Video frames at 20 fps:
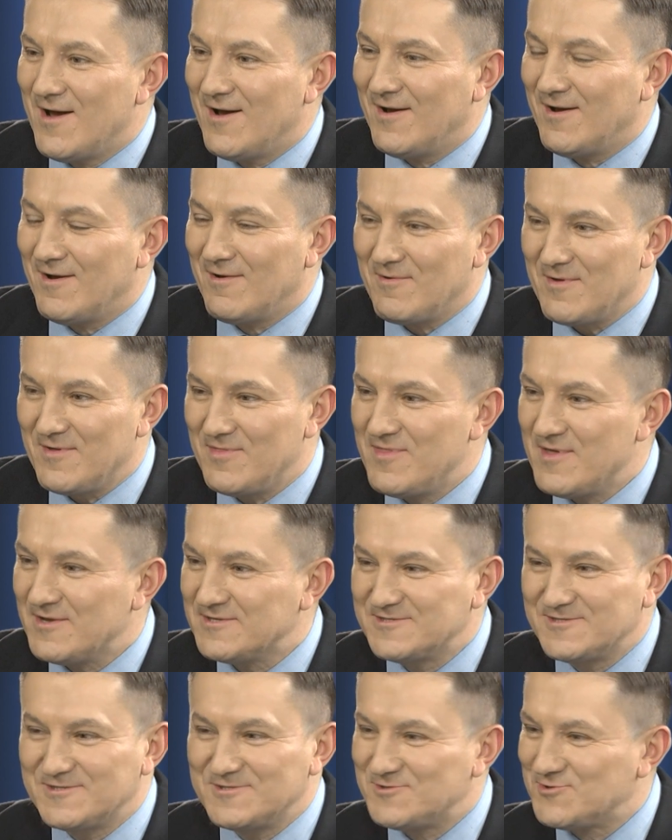-hmm. if
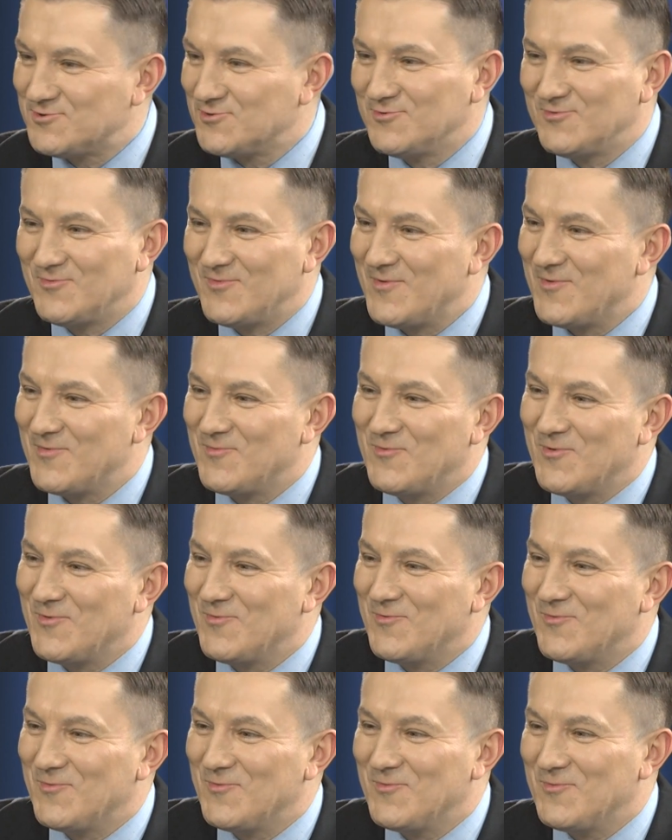that's true, uh,
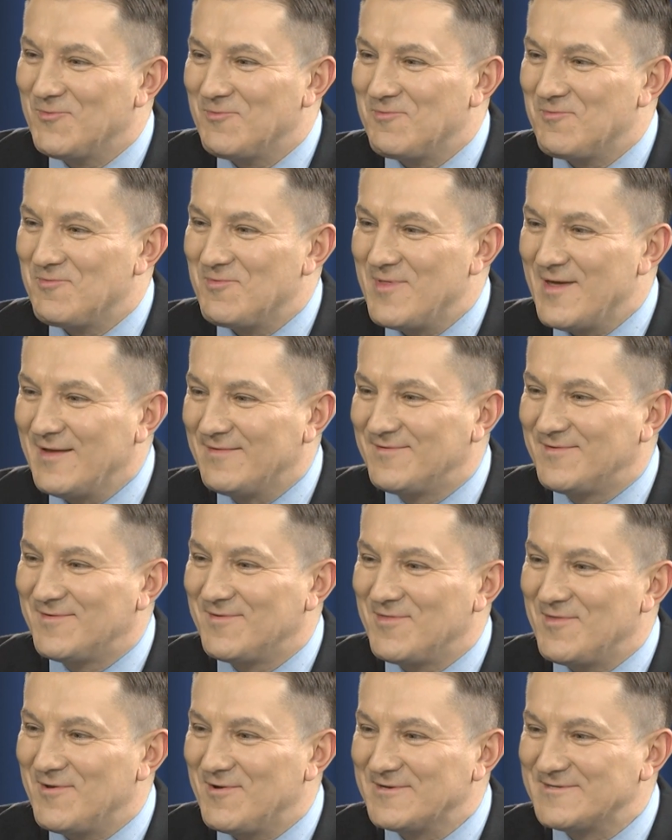that
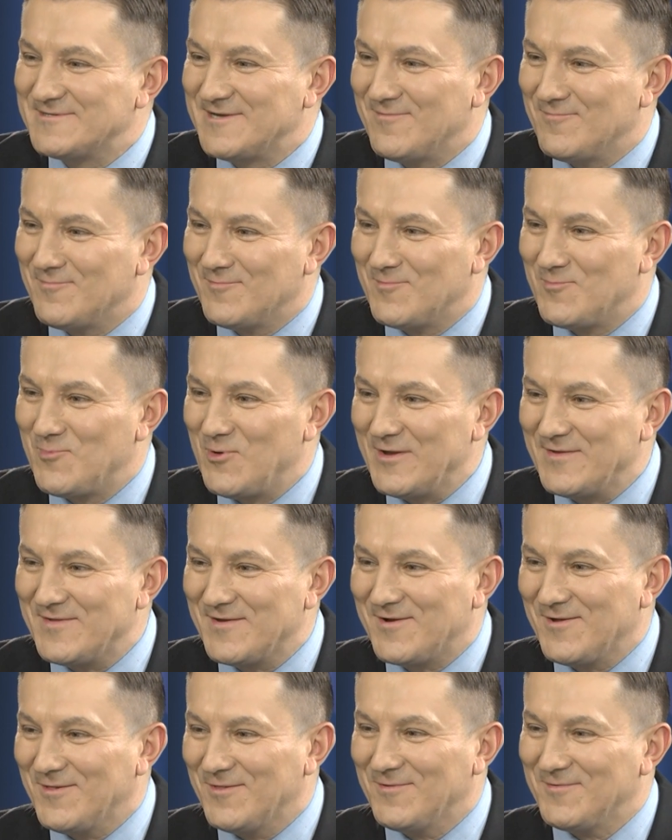there is some
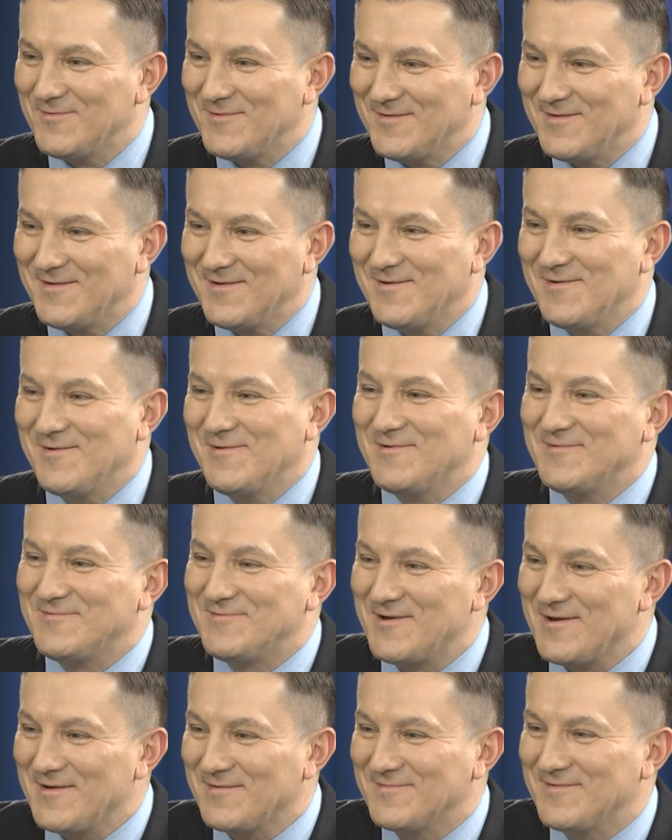political
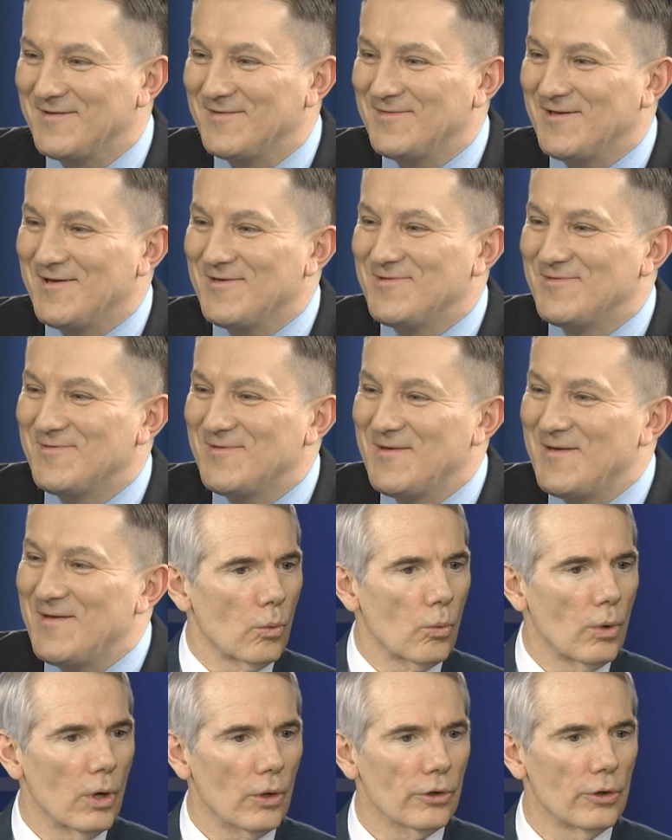strings attached.
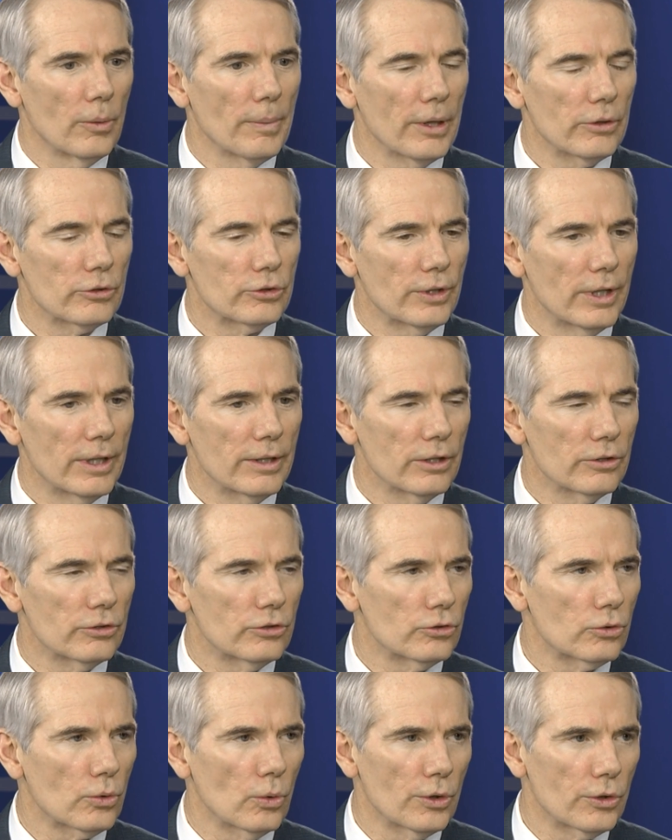Well, no. My understanding is
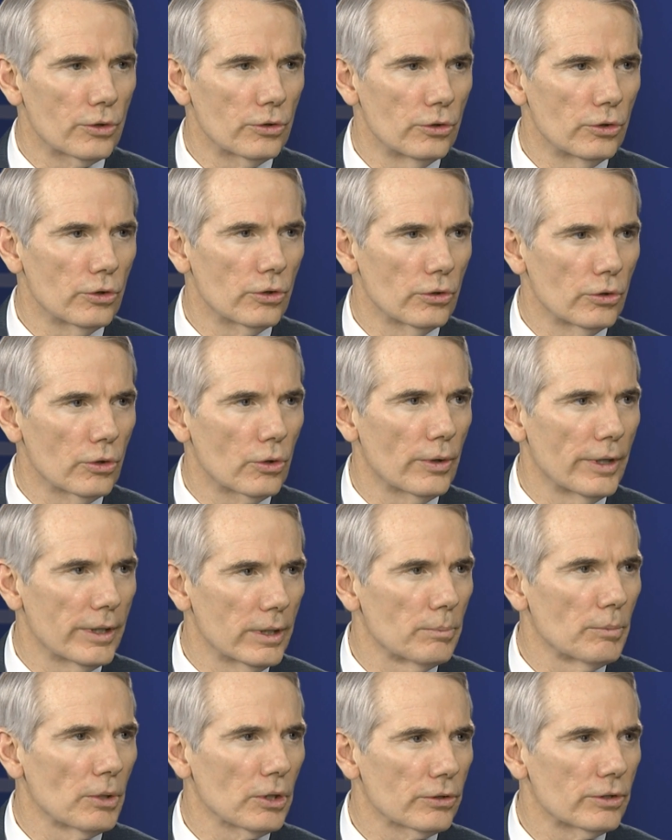it's going to the
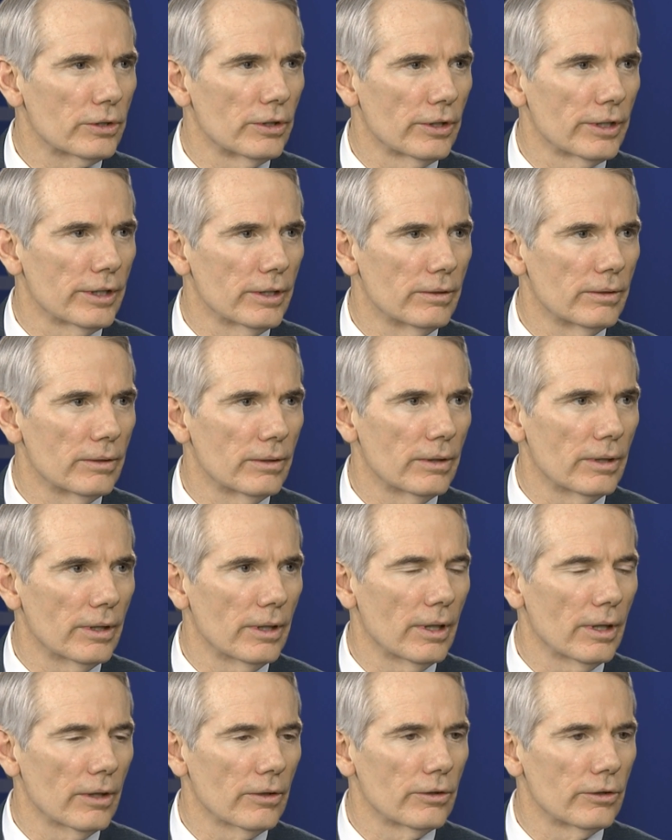Ukrainian military
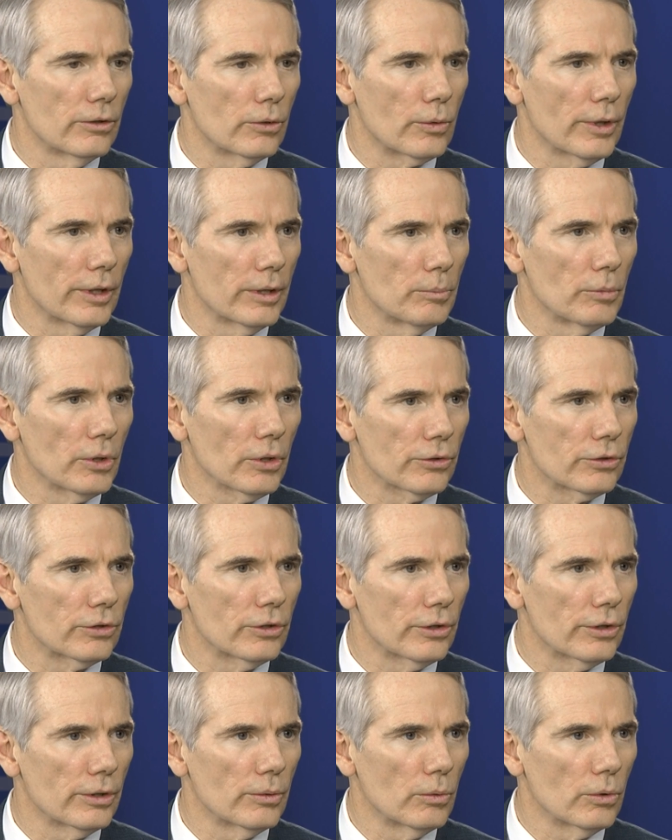and the Ukrainian
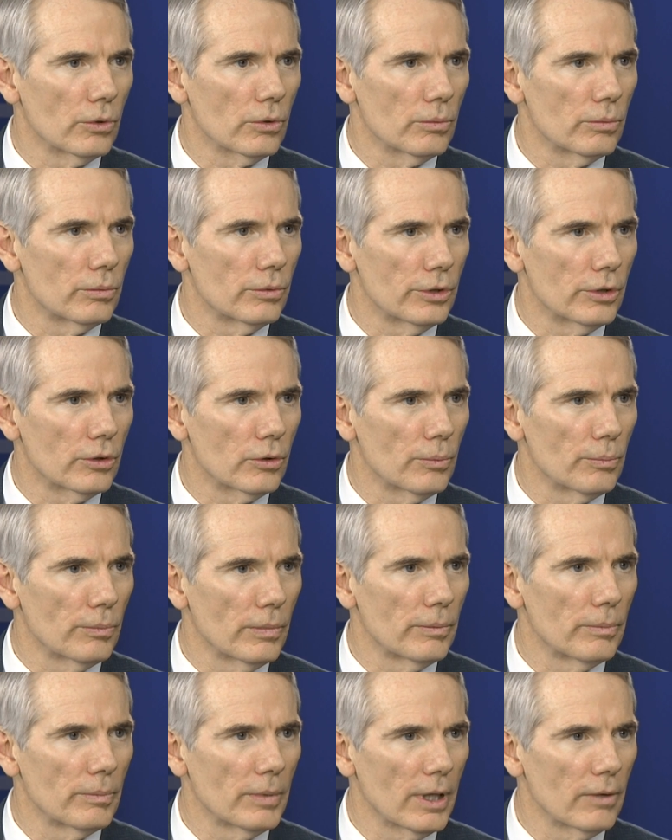military will, you know,
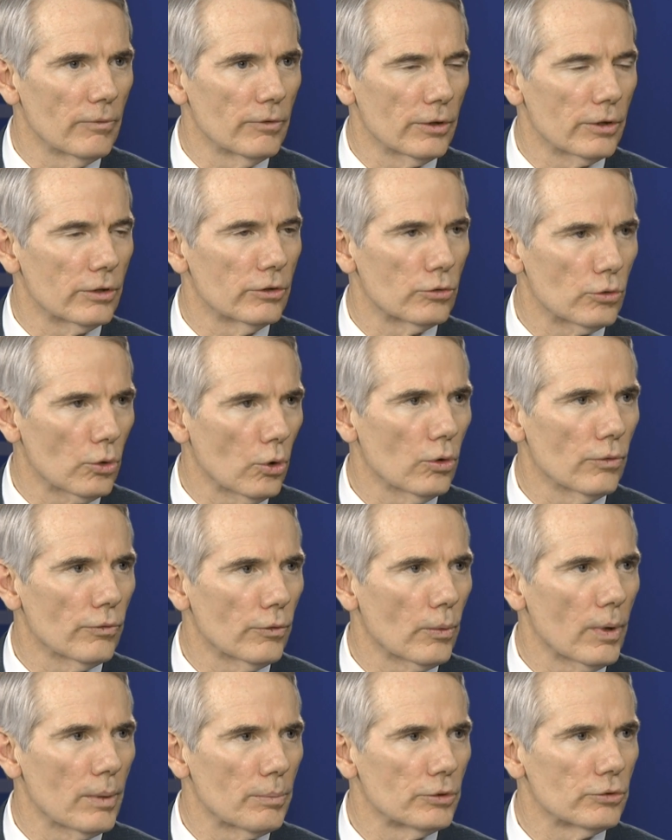have the control of
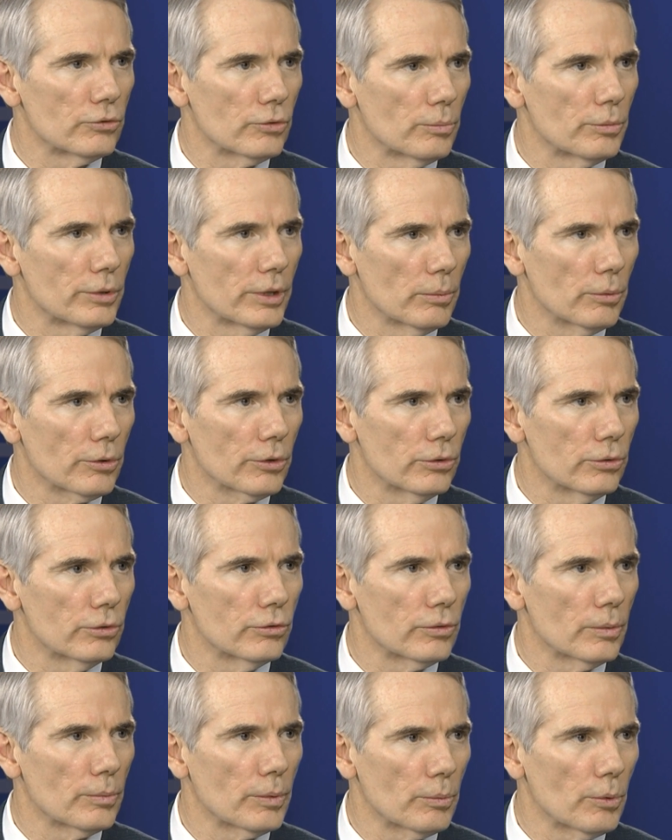the weapons and be able to
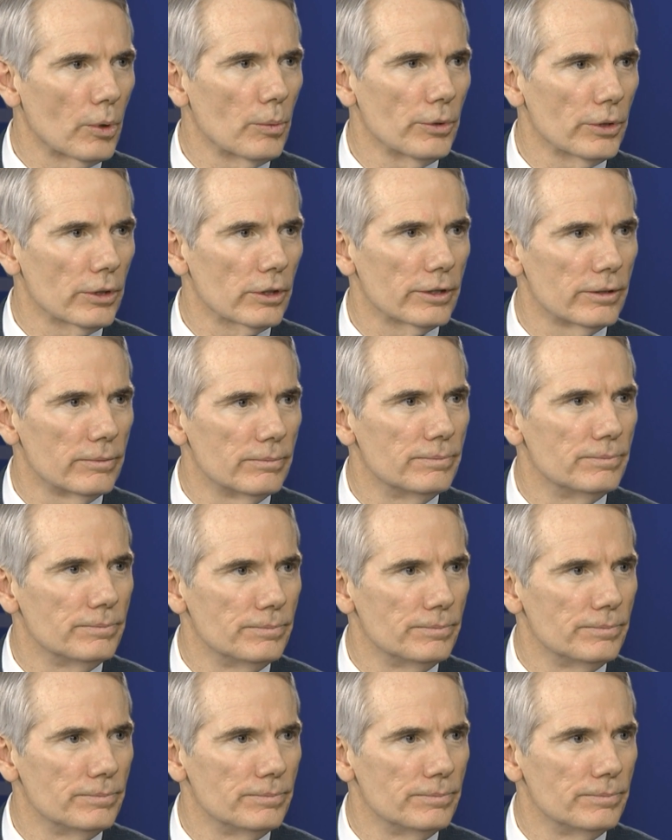use them appropriately.